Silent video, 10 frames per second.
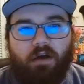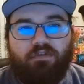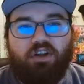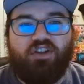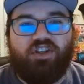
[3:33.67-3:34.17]

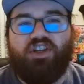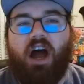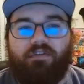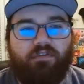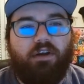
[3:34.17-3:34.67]
good
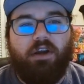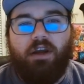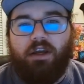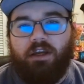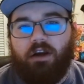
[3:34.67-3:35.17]
stuff
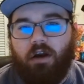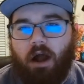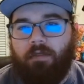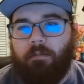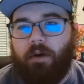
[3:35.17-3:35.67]
here
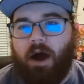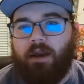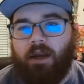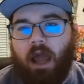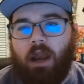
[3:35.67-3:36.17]
on the
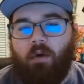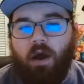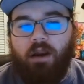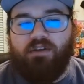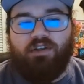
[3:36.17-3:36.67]
pod. And I
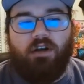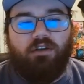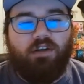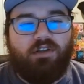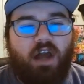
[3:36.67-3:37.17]
wanted to start
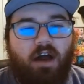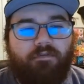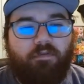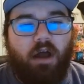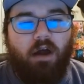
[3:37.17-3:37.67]
things
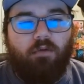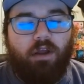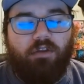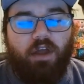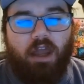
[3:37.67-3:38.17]
off
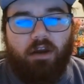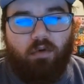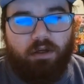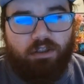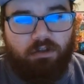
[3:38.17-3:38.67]
with a
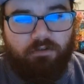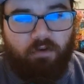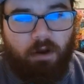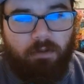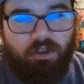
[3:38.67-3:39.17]
question
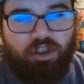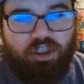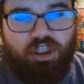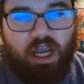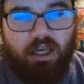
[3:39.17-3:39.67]
from
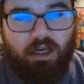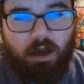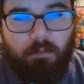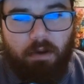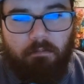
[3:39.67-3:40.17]

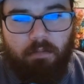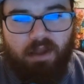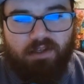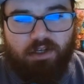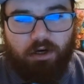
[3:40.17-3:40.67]
Jacob
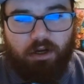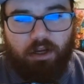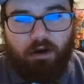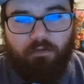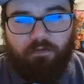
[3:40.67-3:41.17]
Messer
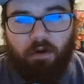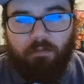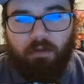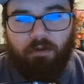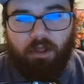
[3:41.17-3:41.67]
here
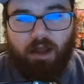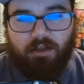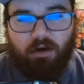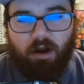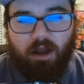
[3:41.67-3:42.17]
from the
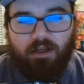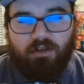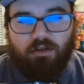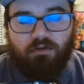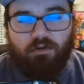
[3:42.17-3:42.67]
Locked On
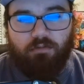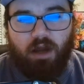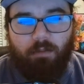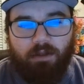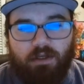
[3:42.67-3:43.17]
Rockies YouTube
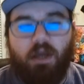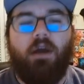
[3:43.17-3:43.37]
comments.